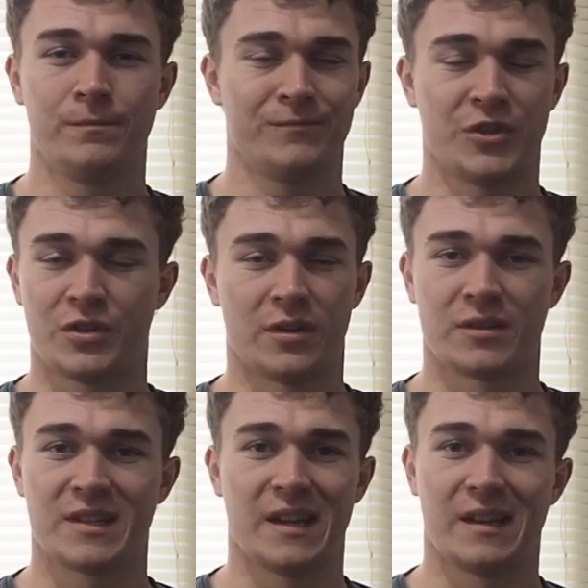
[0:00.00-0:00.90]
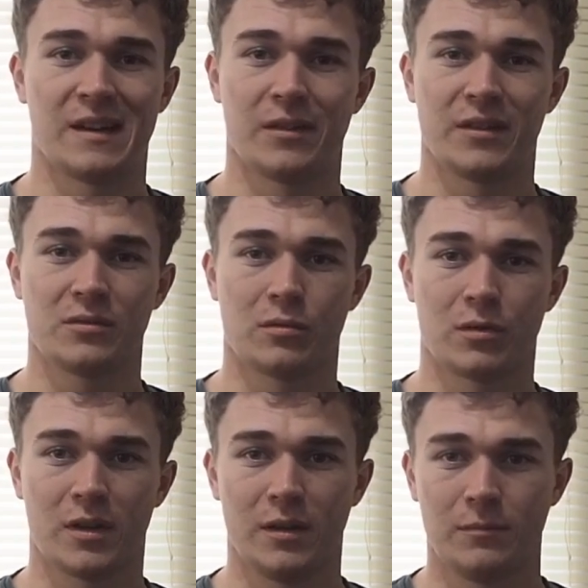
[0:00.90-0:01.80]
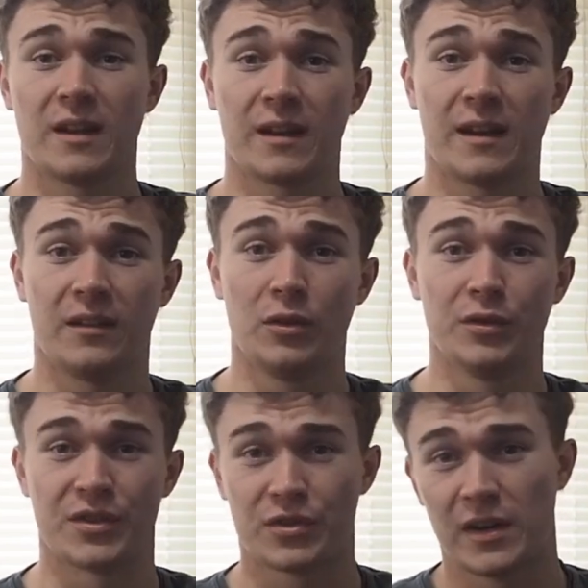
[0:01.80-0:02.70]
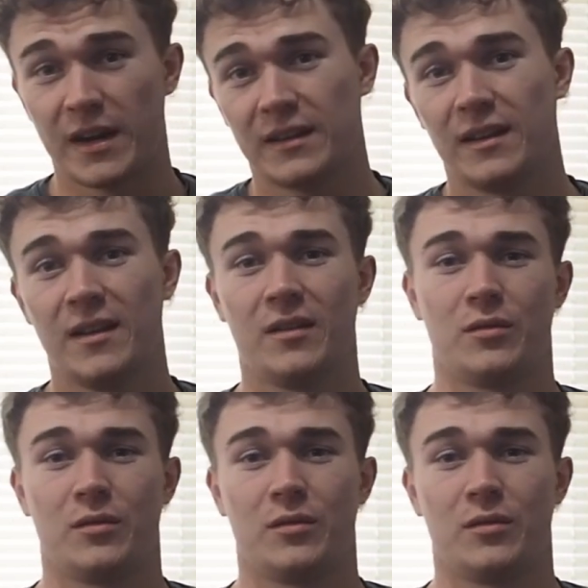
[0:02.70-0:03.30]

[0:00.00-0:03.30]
just understand how things were working. And I got a little distracted